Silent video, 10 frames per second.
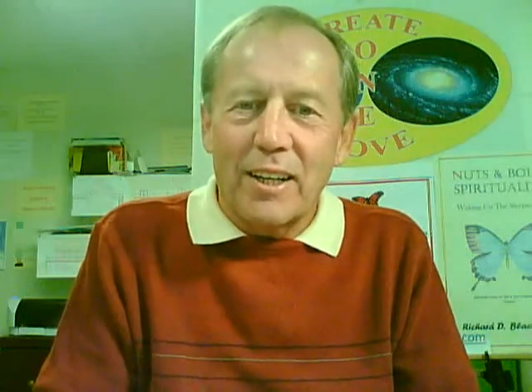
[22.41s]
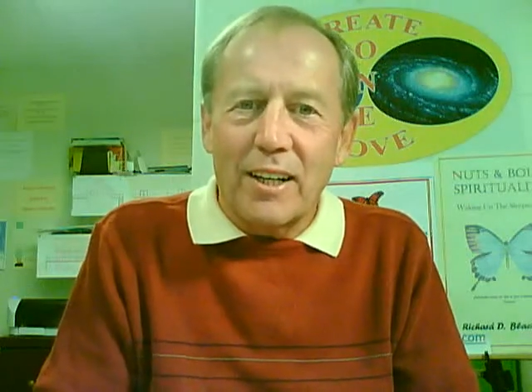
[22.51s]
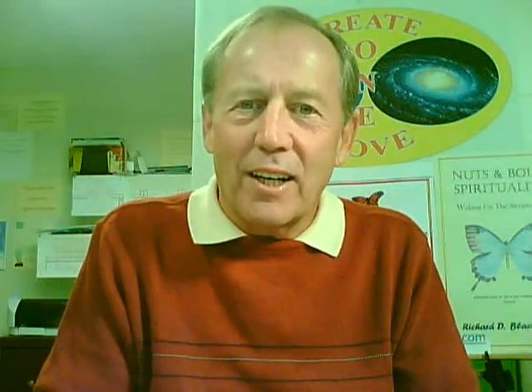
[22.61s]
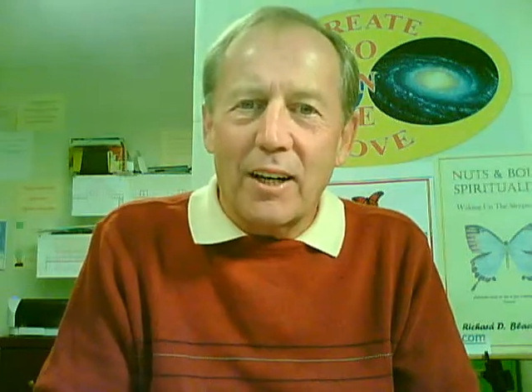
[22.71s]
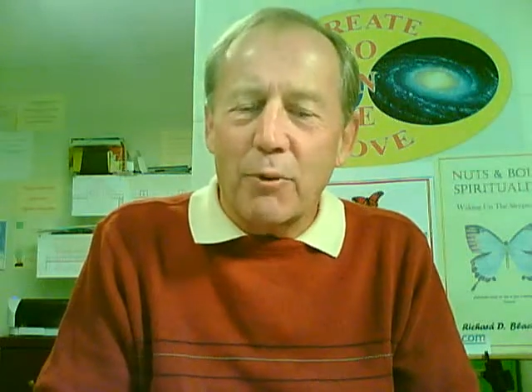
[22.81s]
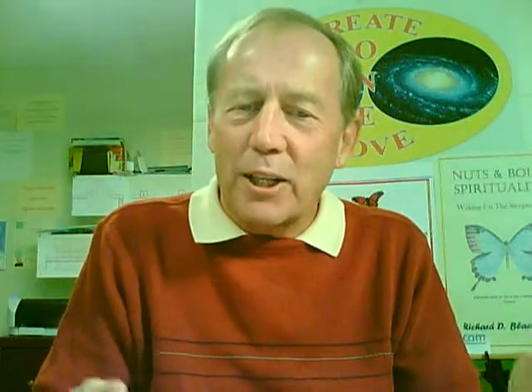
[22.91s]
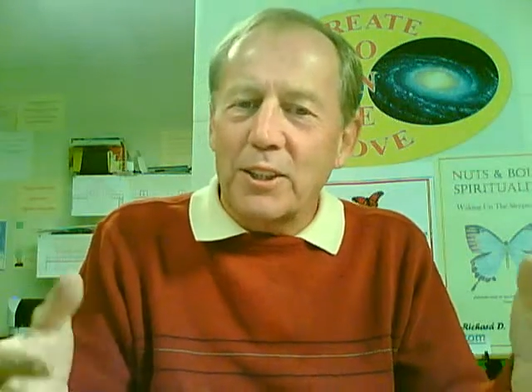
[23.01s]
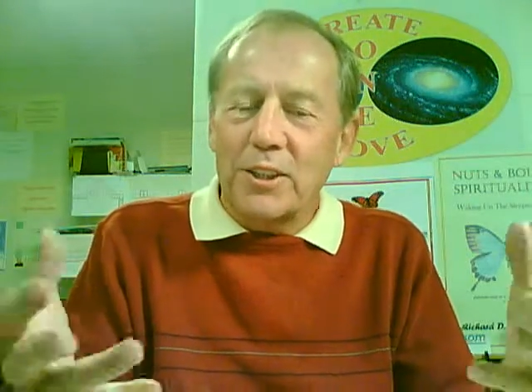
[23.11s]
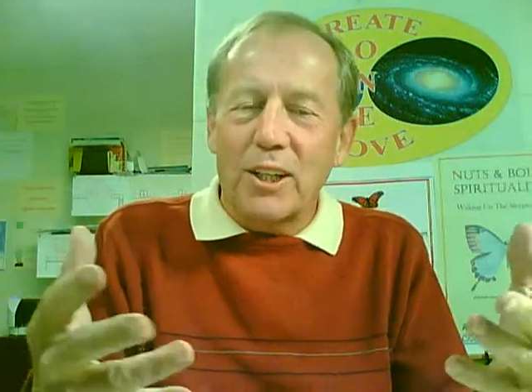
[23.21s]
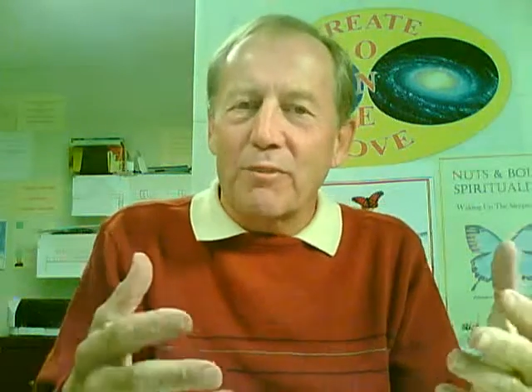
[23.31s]
uh, I
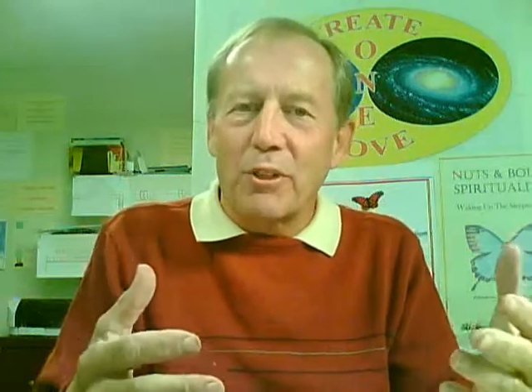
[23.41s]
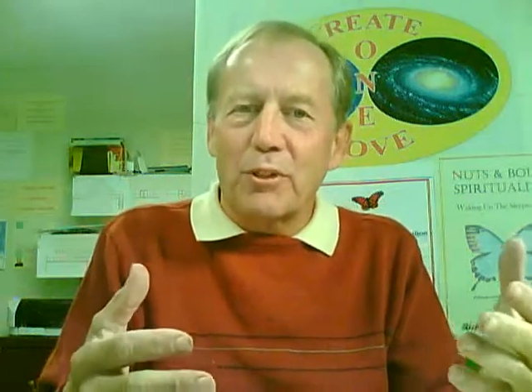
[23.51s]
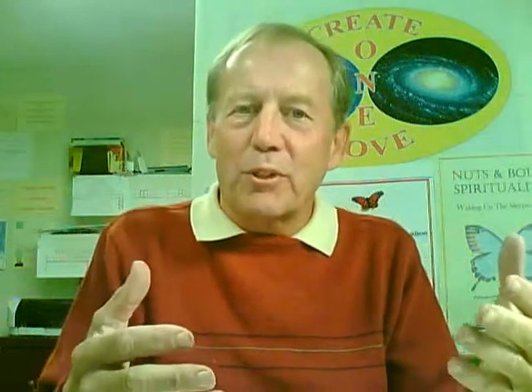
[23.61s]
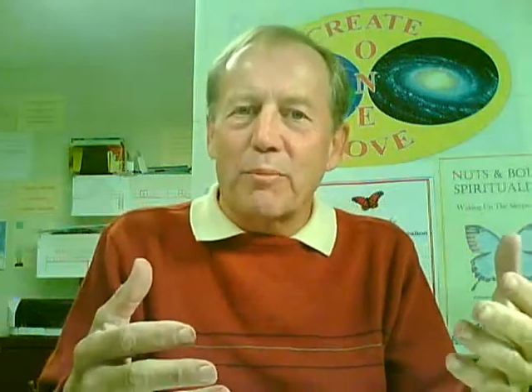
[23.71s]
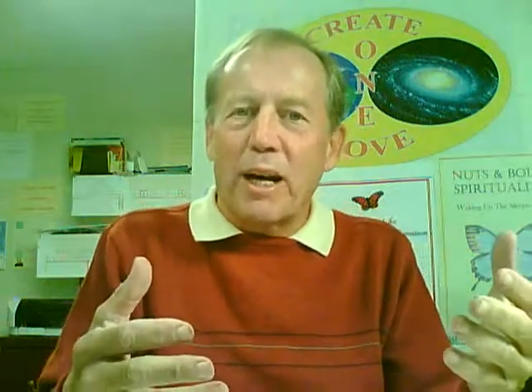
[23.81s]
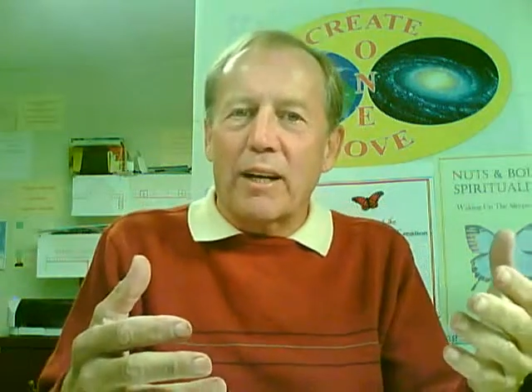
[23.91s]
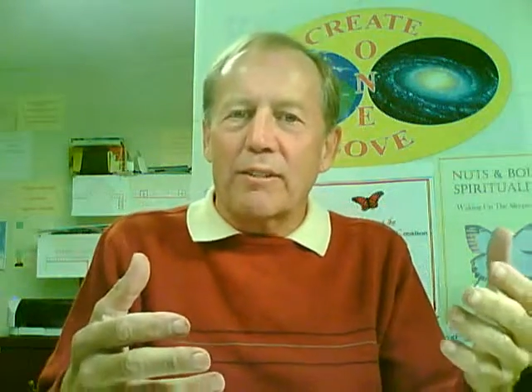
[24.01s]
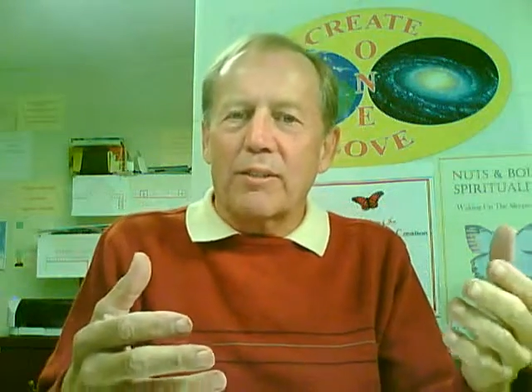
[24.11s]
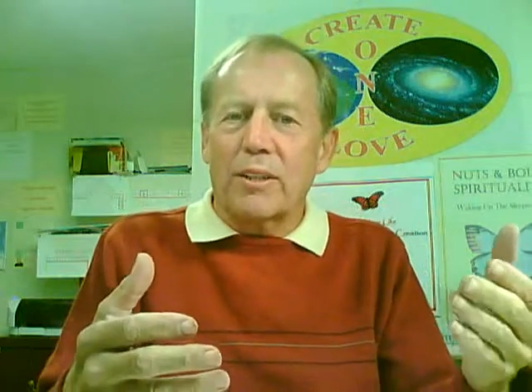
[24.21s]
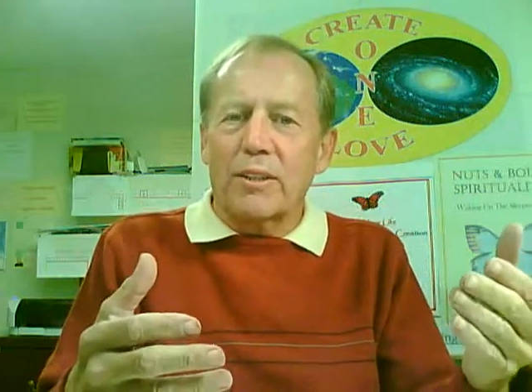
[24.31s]
write these love notes
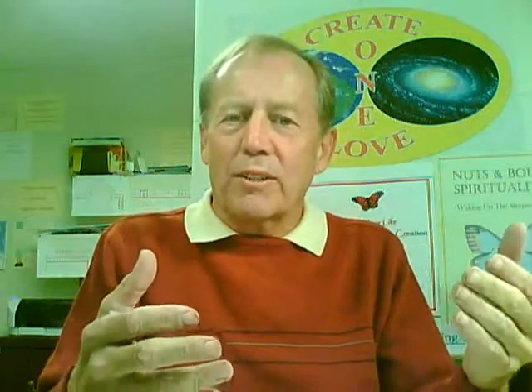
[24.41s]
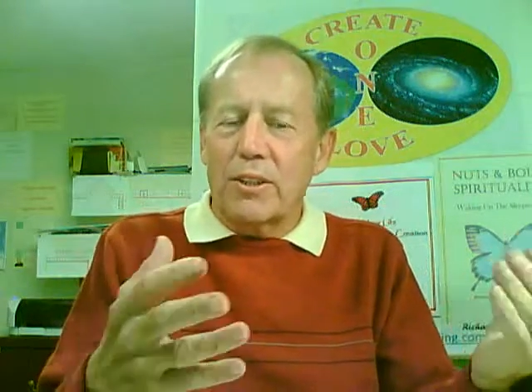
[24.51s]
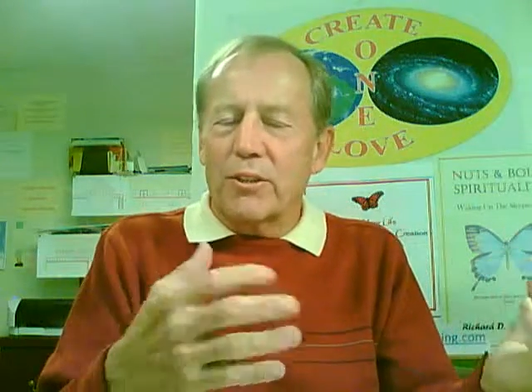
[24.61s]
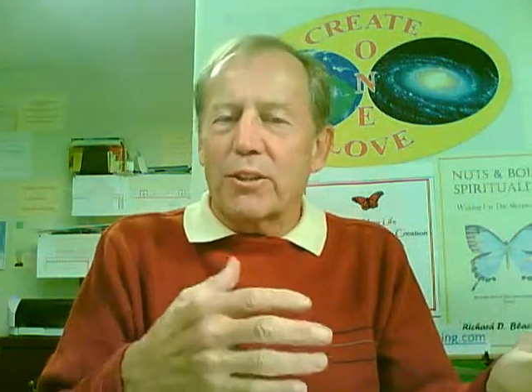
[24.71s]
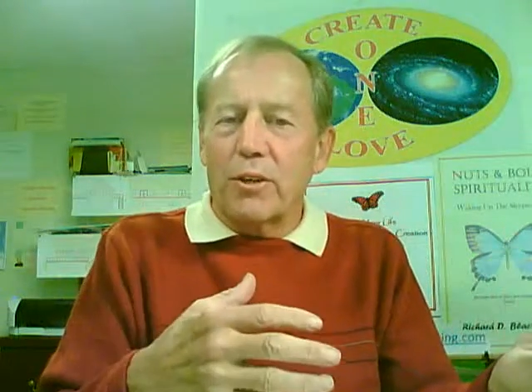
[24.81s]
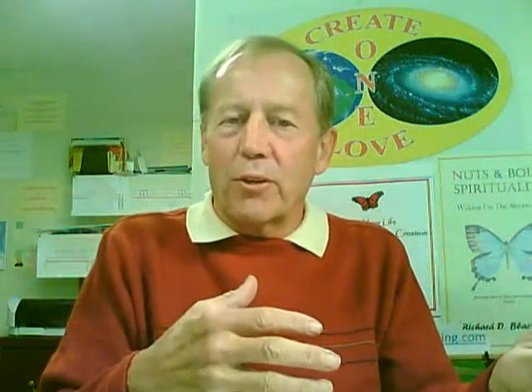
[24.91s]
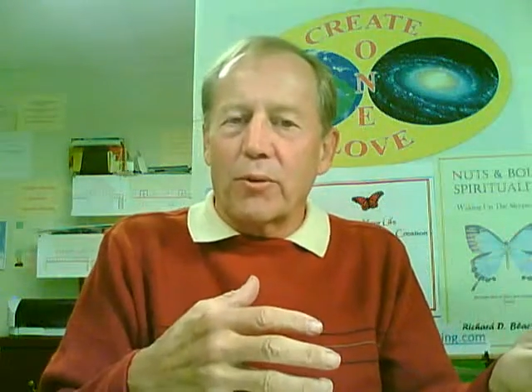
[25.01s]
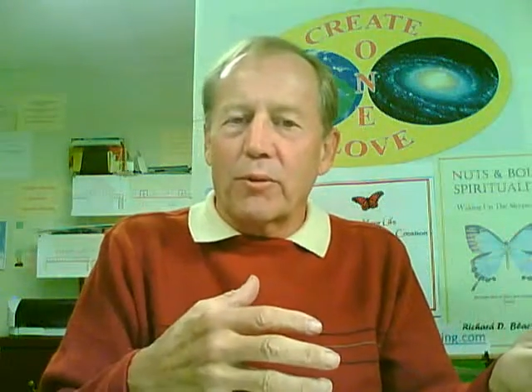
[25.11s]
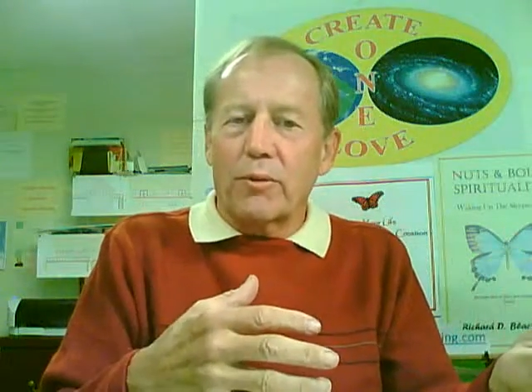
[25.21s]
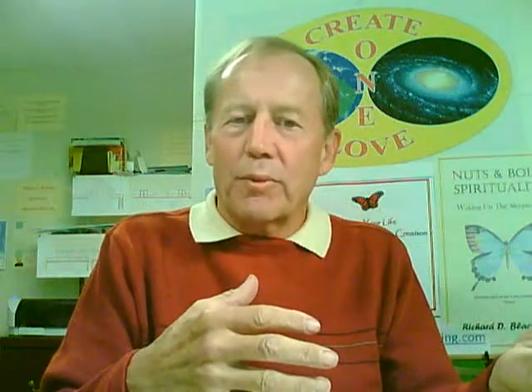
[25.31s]
about uh, a year
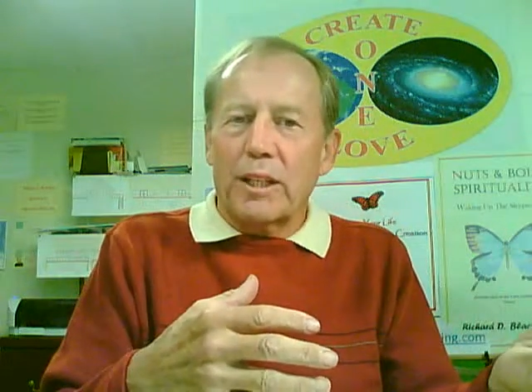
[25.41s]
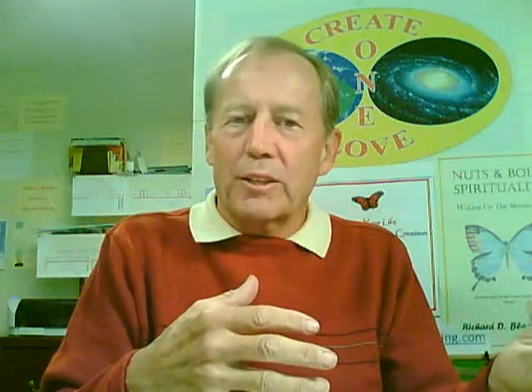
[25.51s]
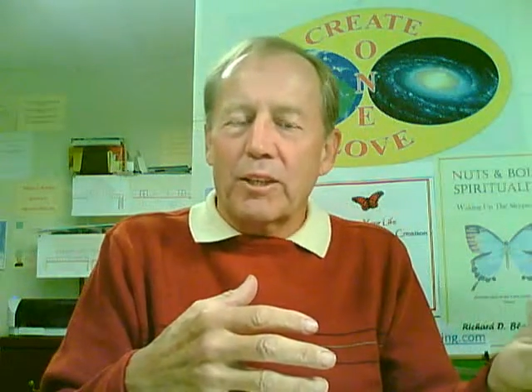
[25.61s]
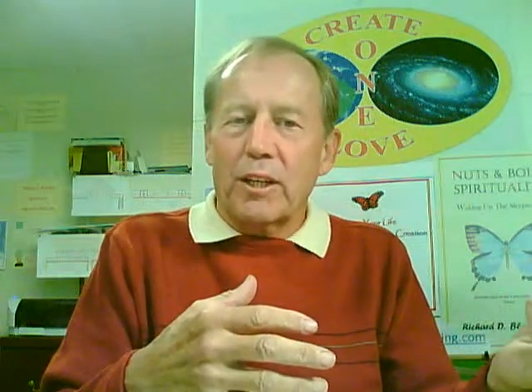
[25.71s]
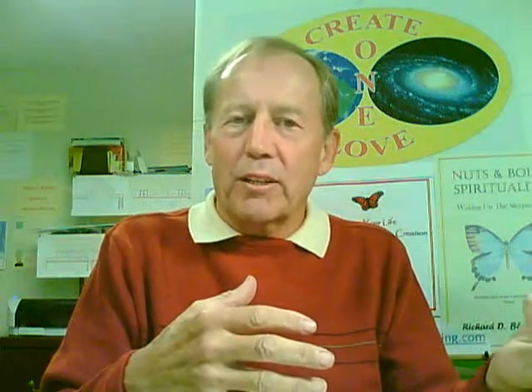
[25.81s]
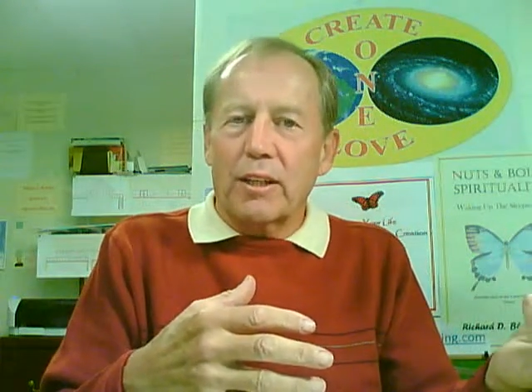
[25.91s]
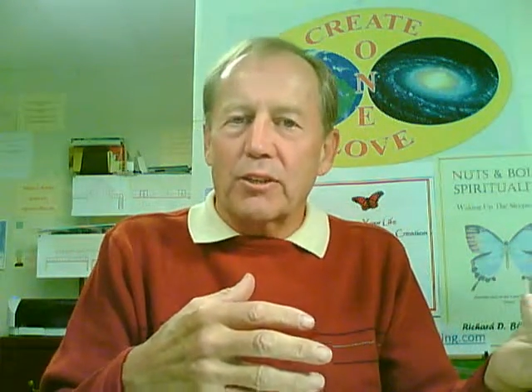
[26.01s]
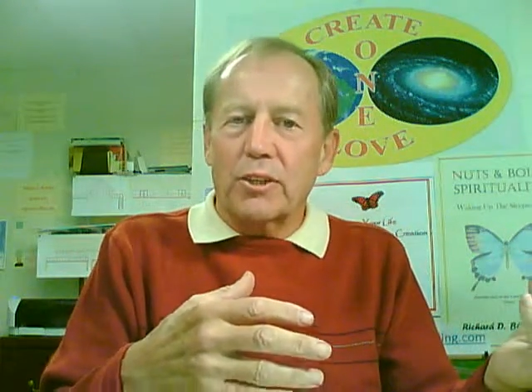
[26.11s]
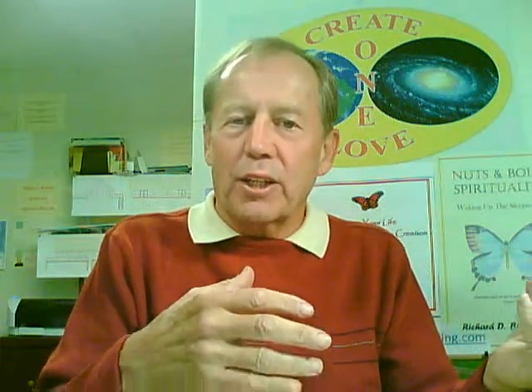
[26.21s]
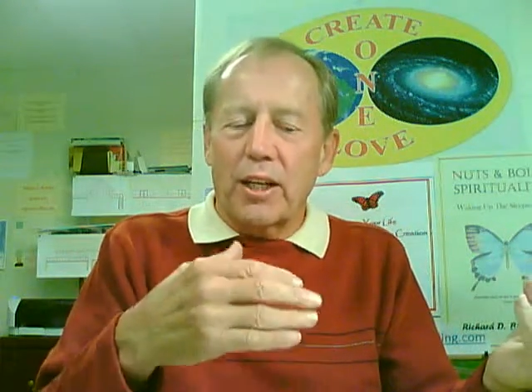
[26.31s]
ago because
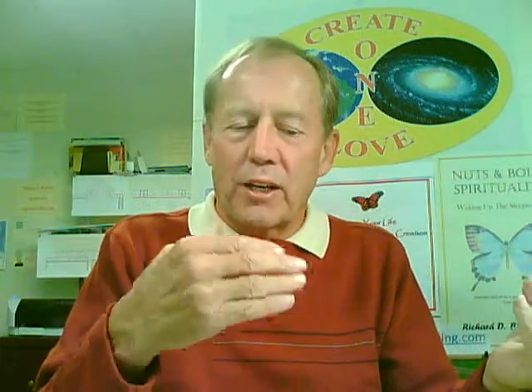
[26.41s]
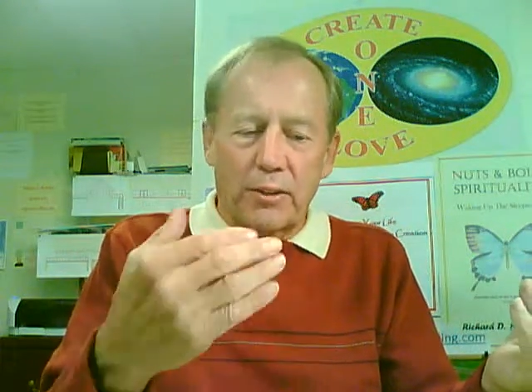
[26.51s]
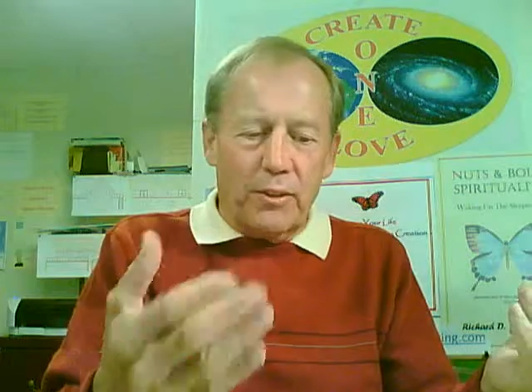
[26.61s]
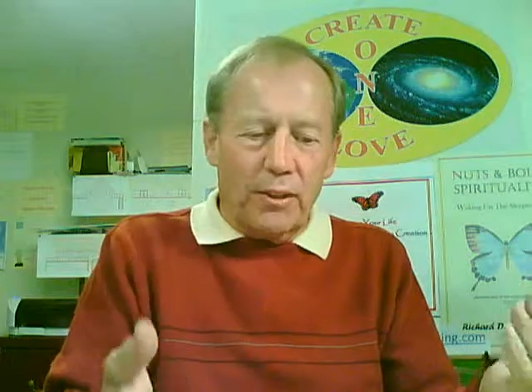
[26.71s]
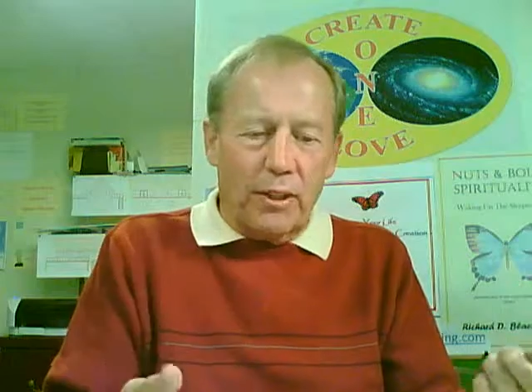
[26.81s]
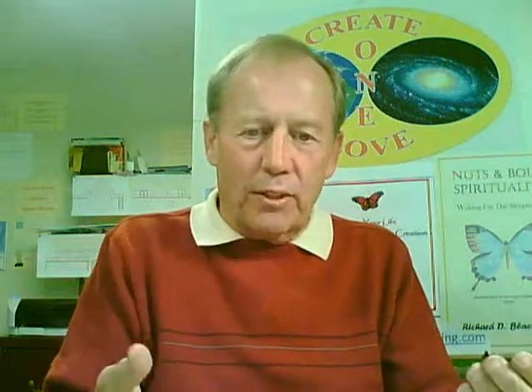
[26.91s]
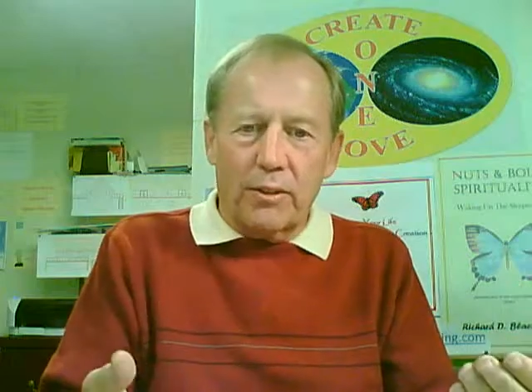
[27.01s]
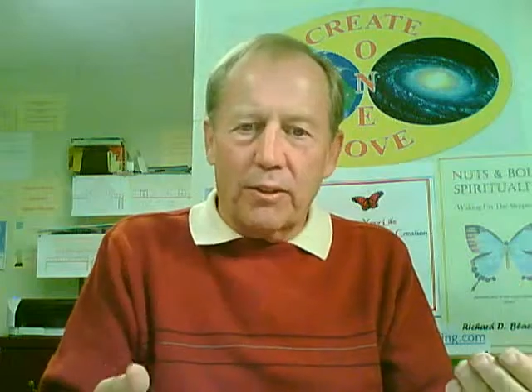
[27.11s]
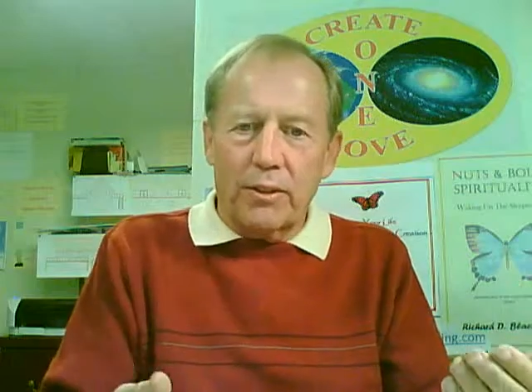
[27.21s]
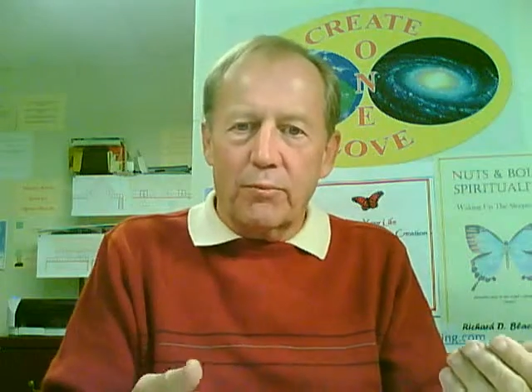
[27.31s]
I, I send out
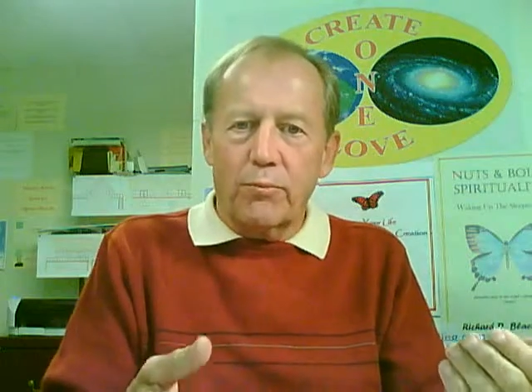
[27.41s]
the,